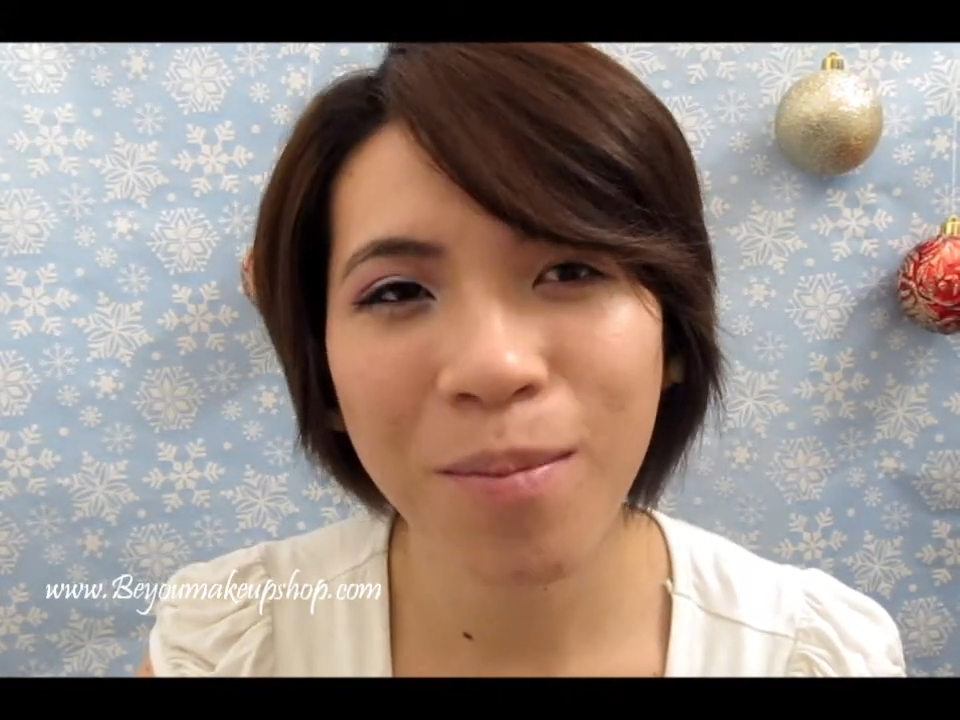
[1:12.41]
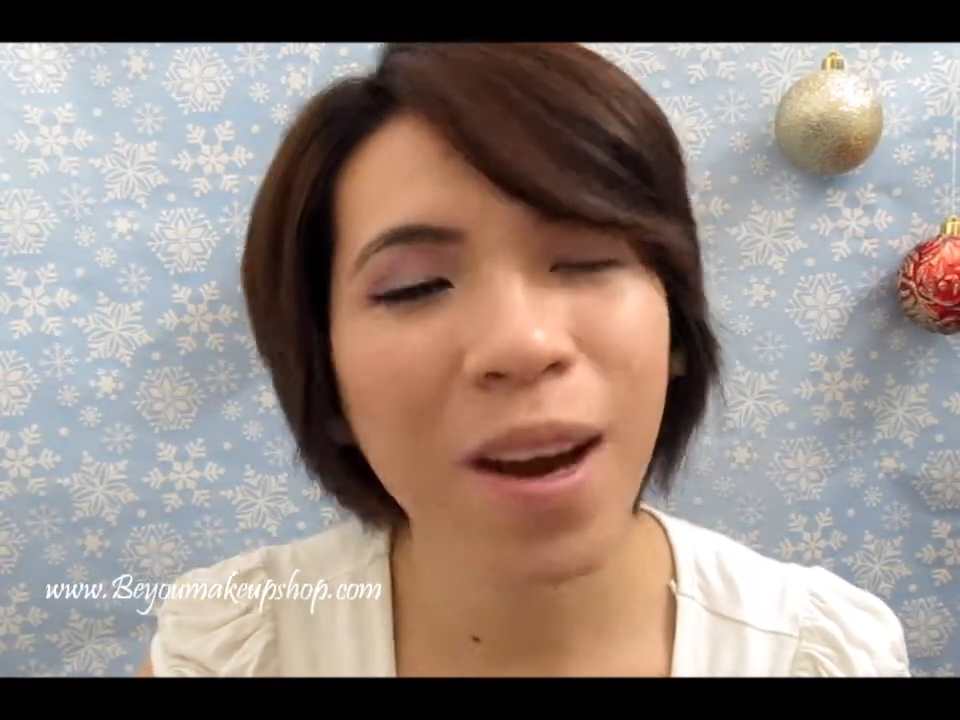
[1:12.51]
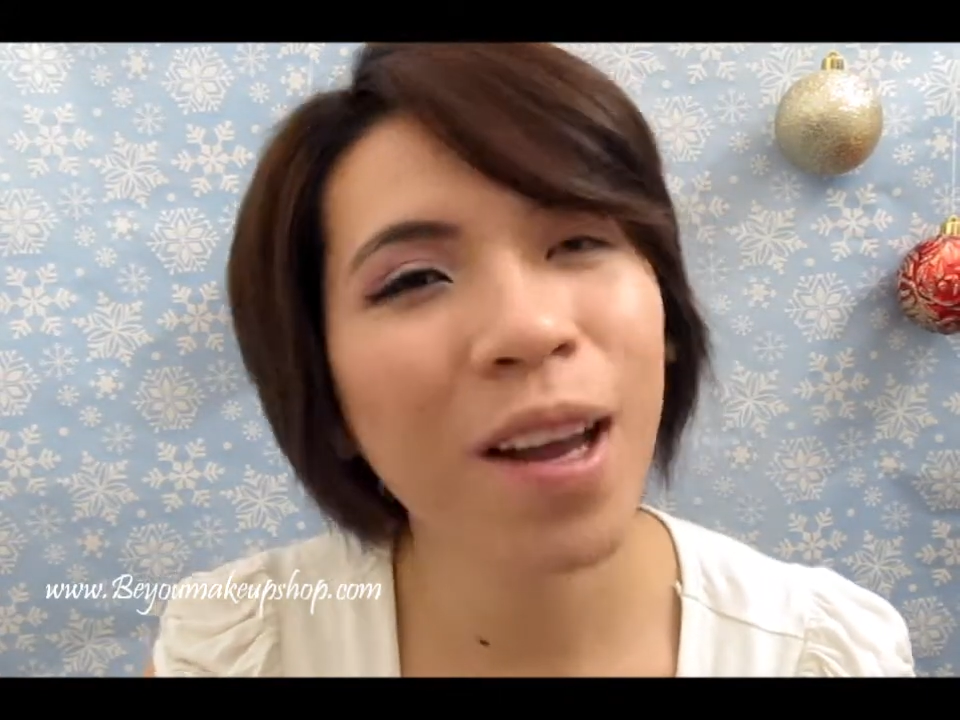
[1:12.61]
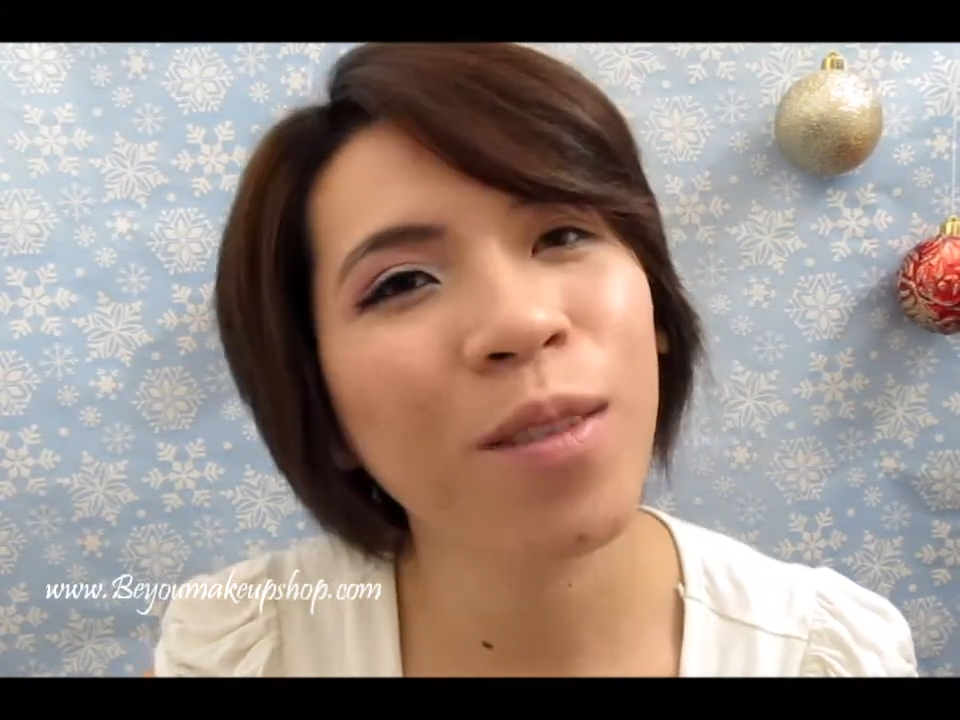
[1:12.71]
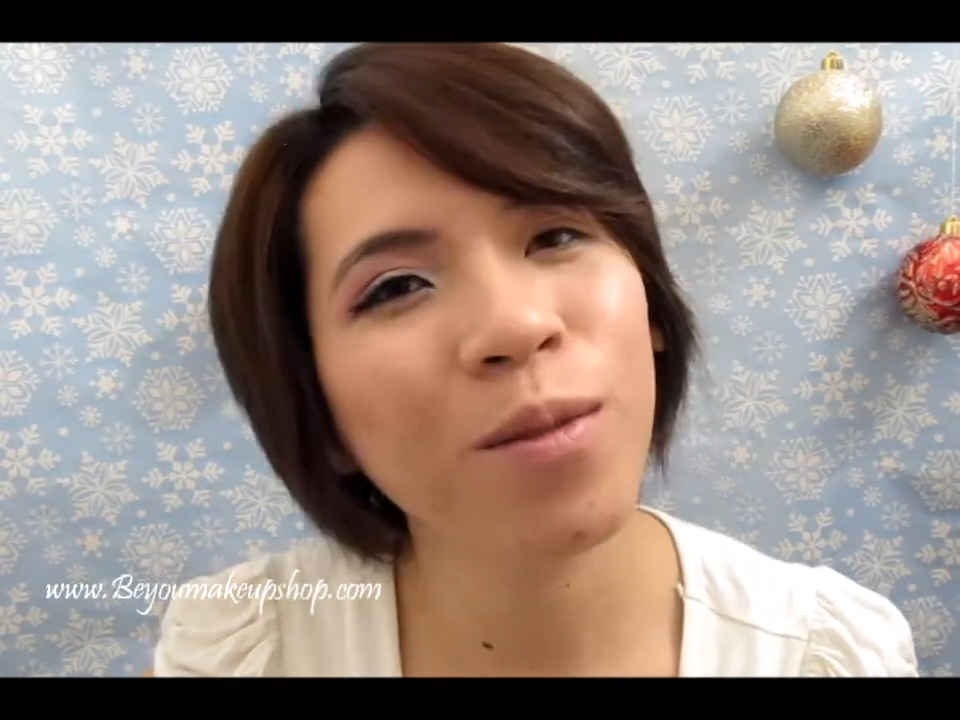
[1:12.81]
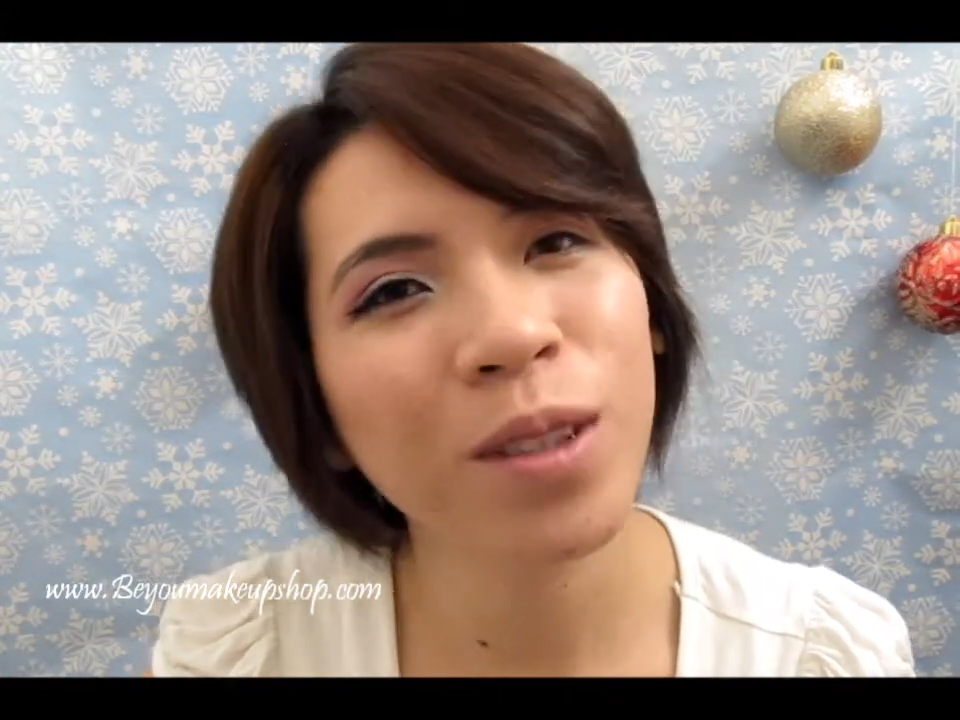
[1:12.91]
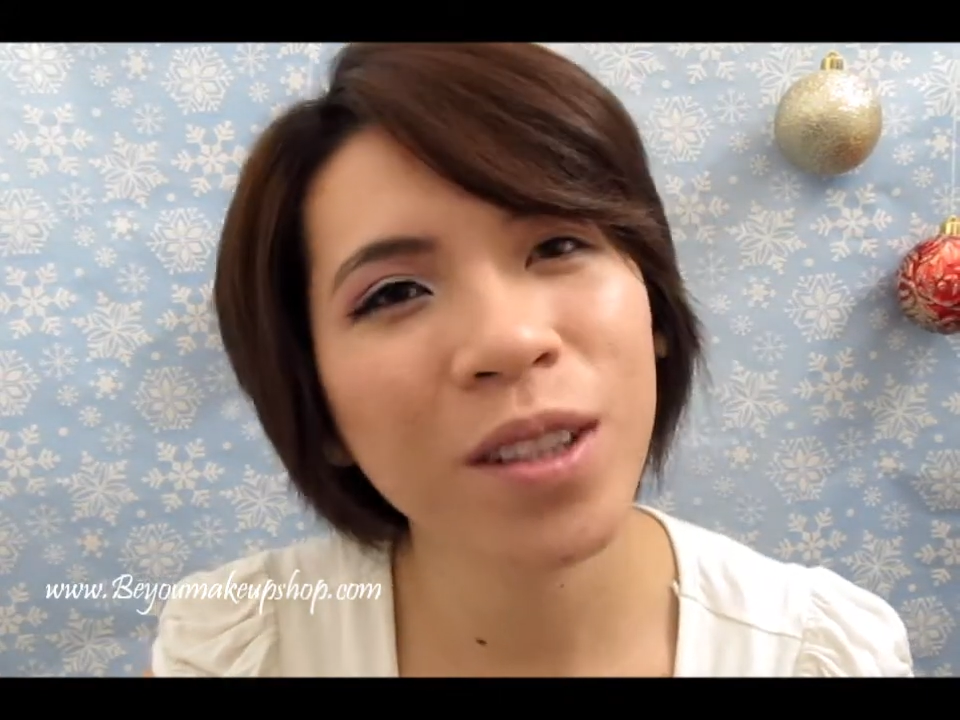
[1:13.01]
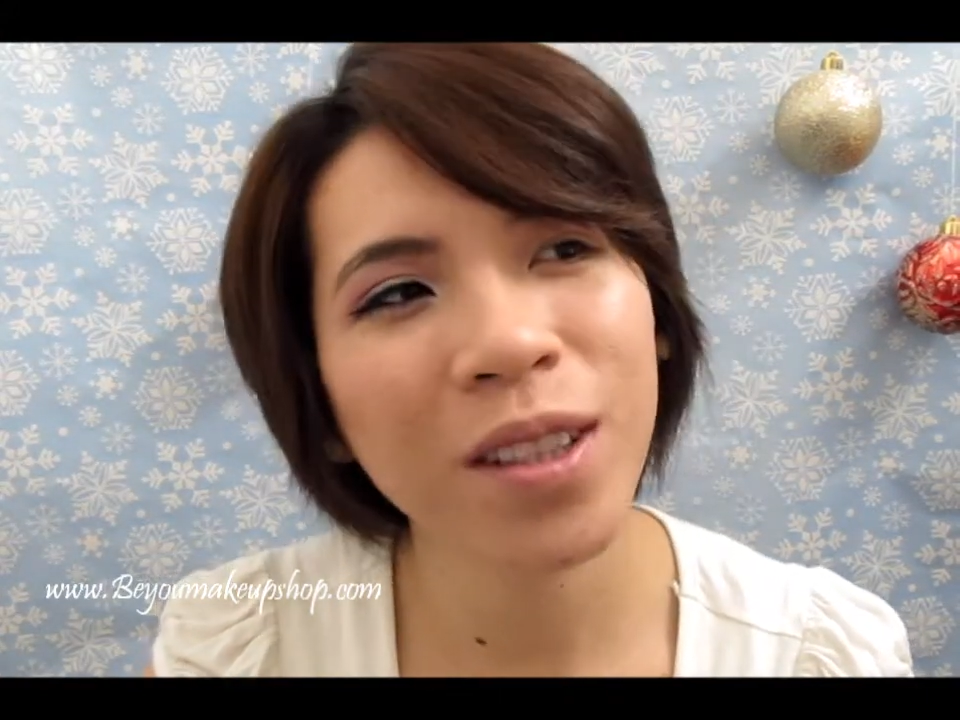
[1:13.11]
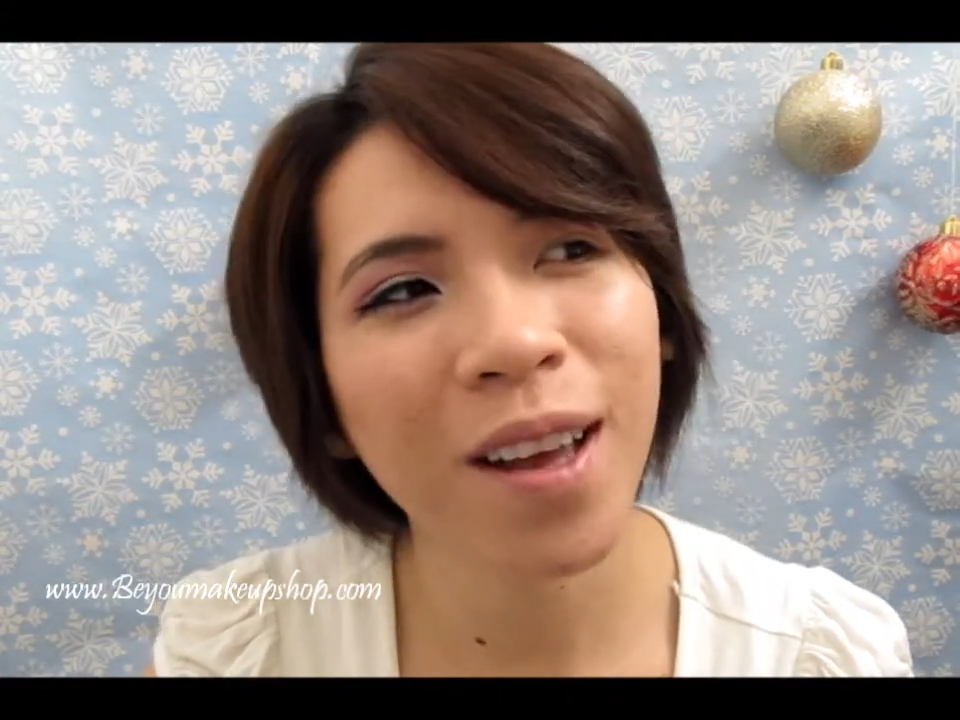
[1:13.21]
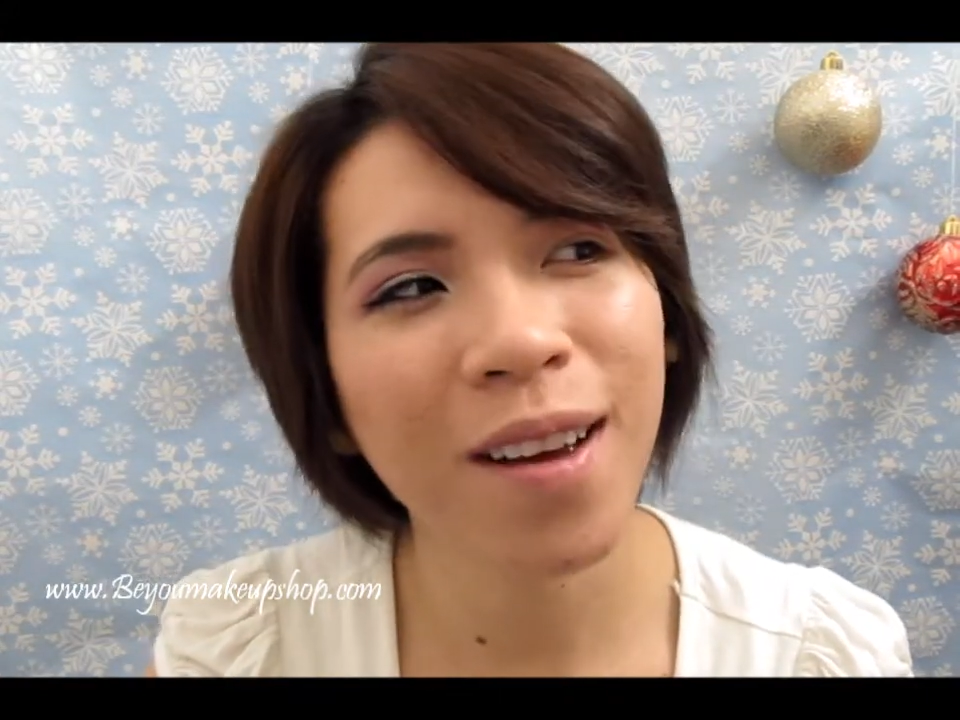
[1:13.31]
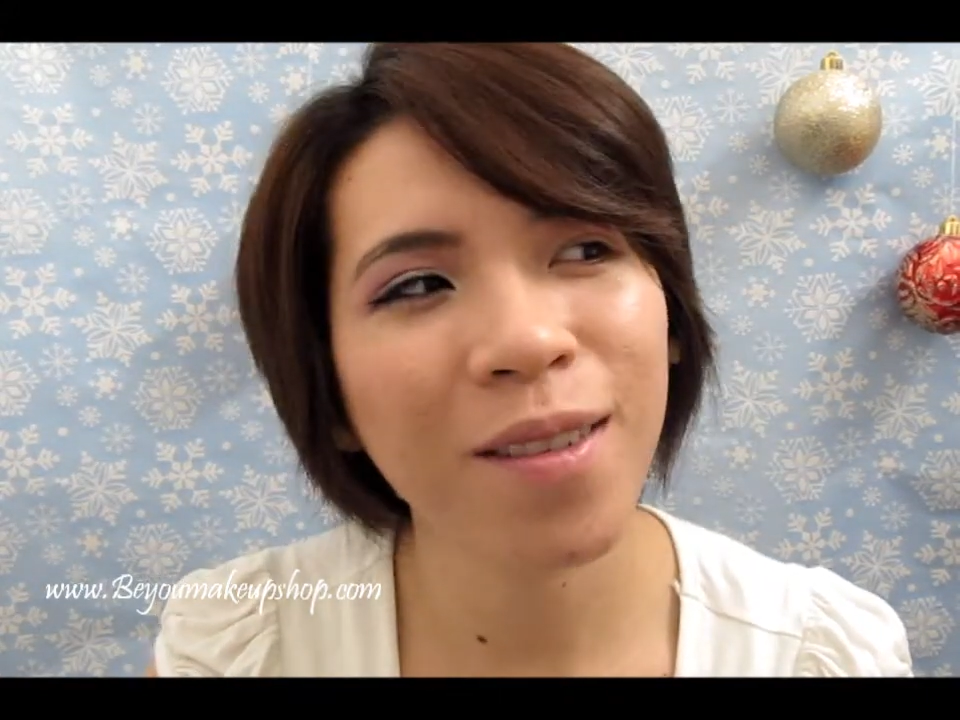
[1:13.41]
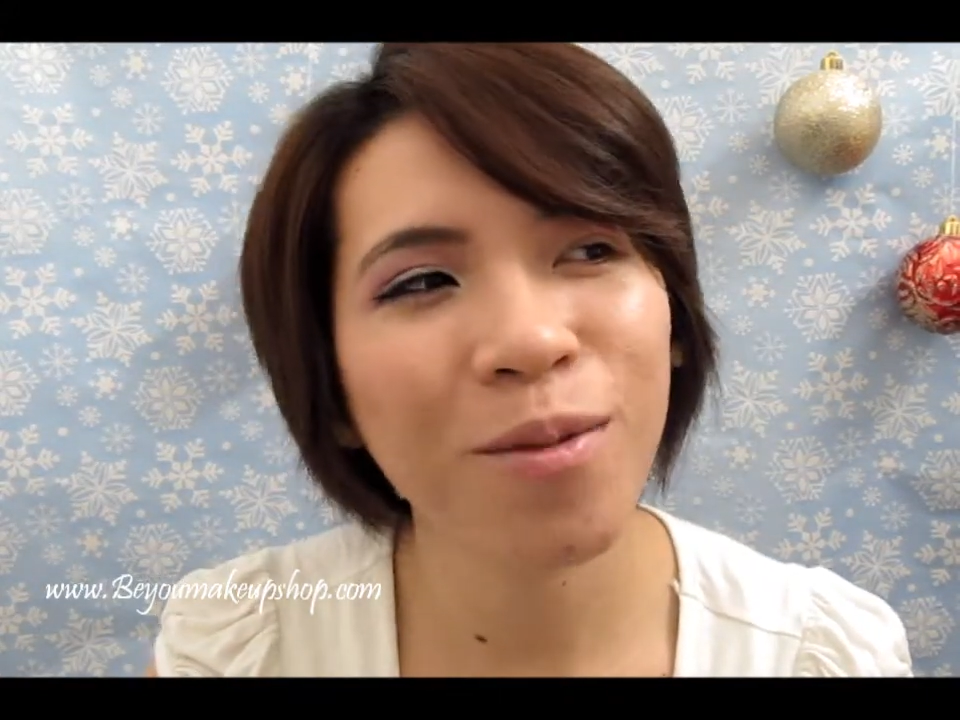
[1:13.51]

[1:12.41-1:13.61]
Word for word: but I wish that